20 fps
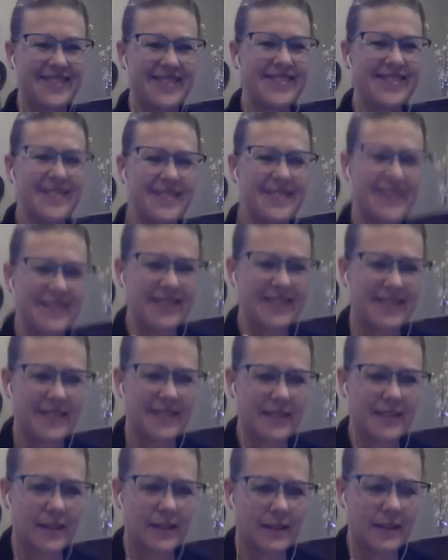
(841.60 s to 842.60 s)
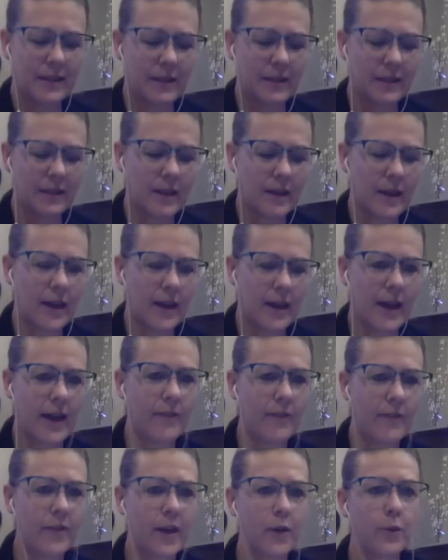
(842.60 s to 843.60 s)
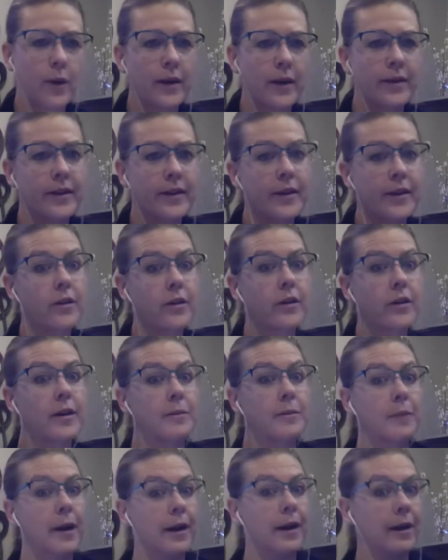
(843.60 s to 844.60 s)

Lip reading: I have that right here in my